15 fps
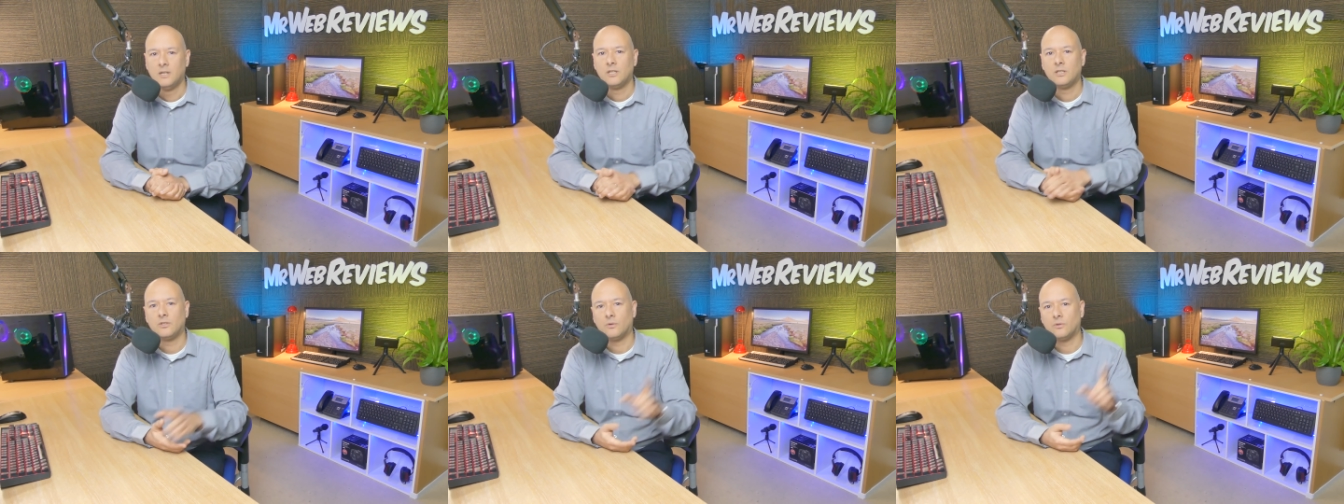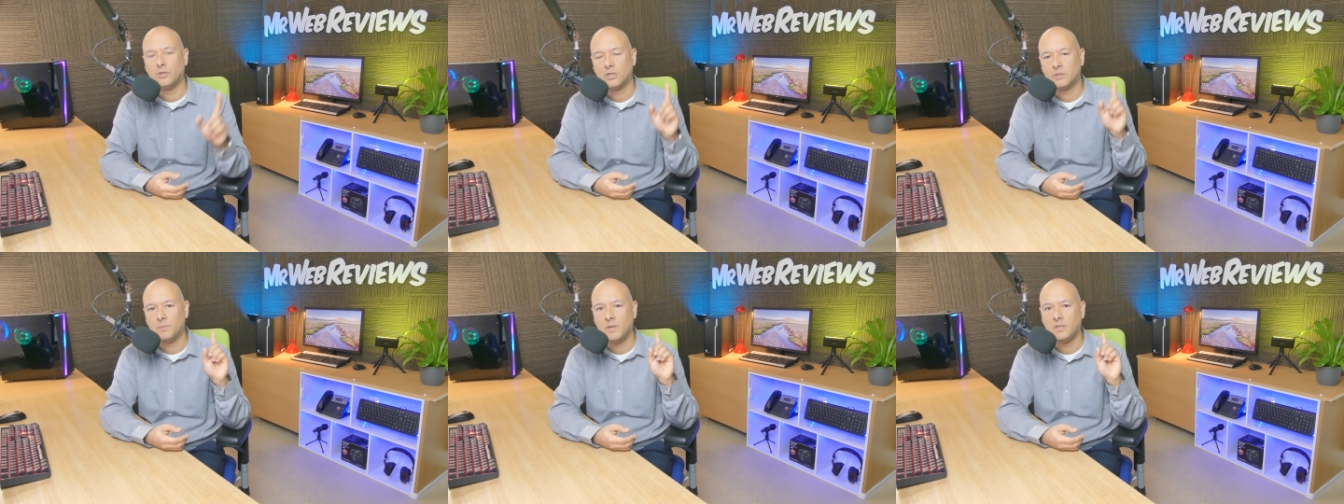So
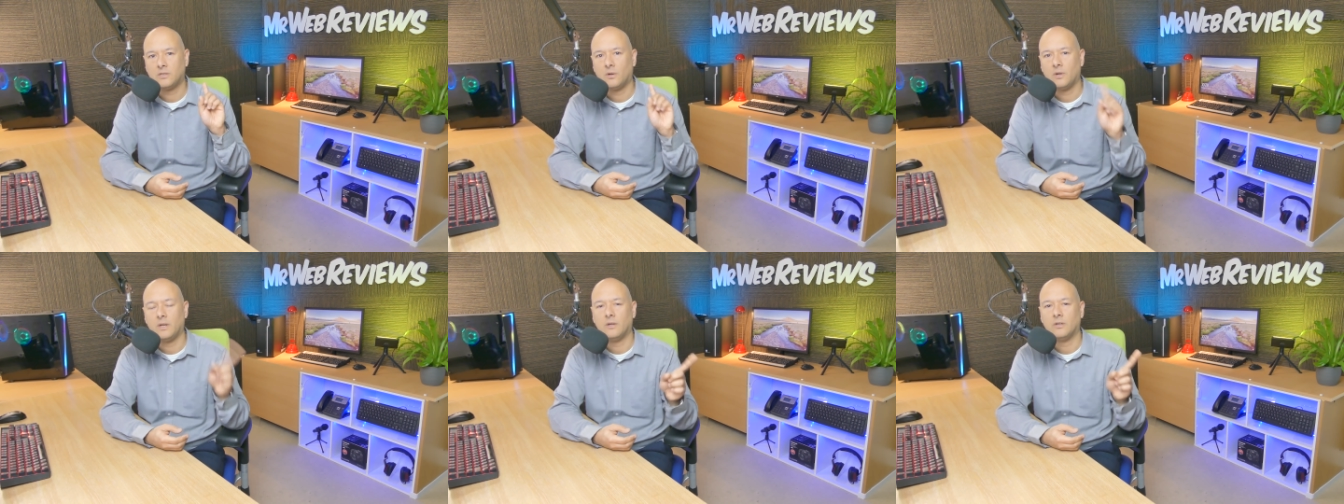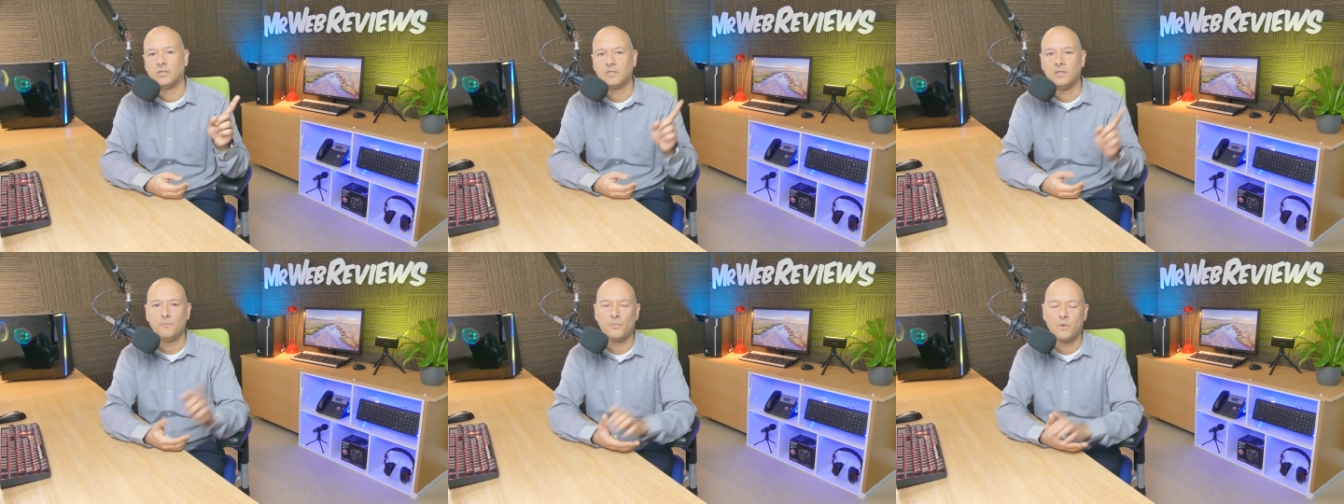just by installing a
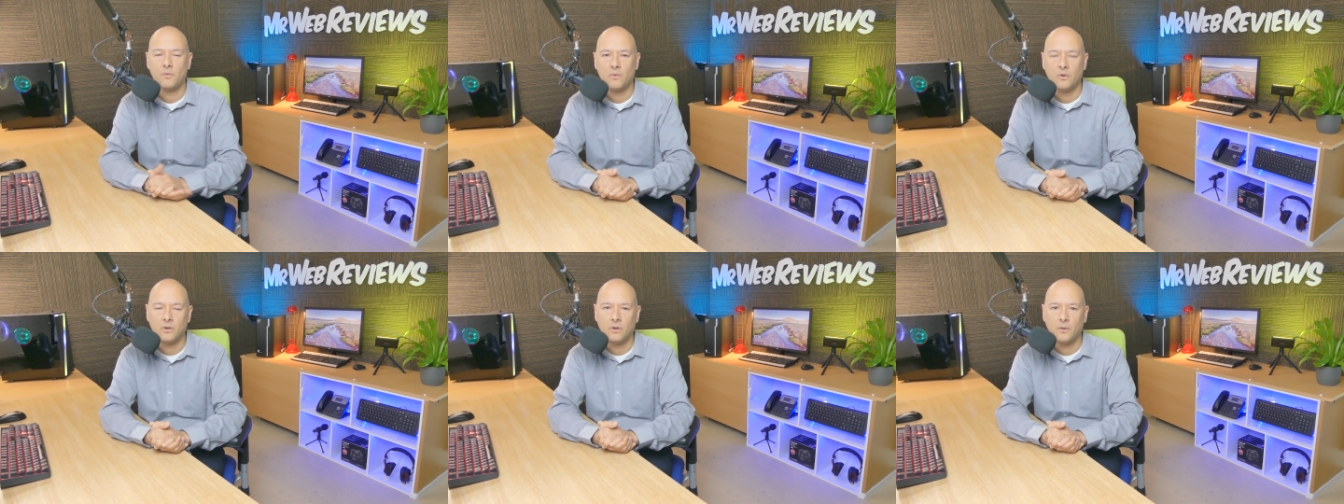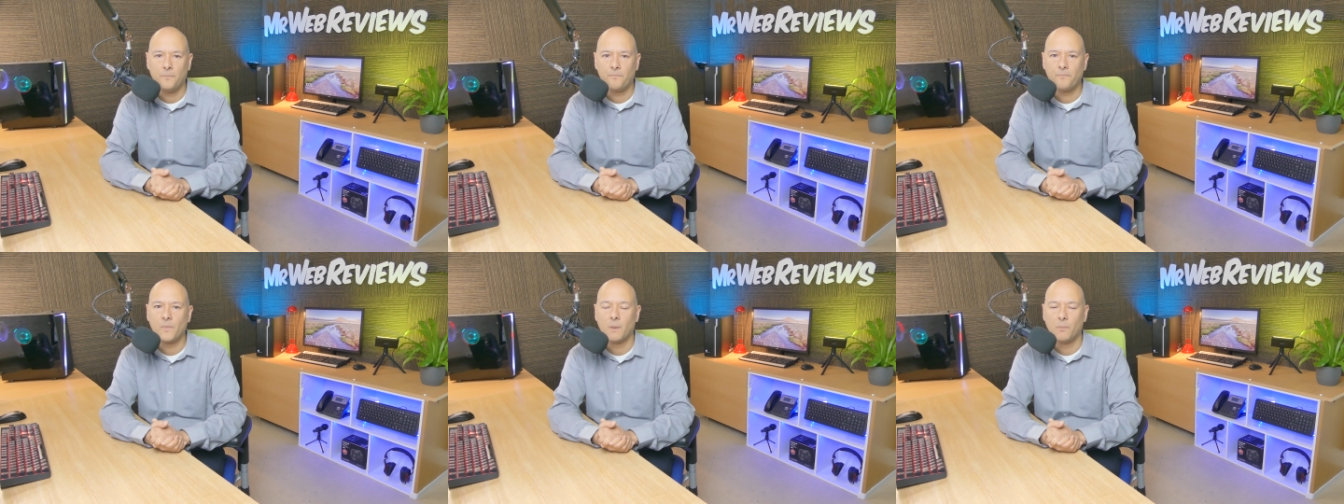simple um,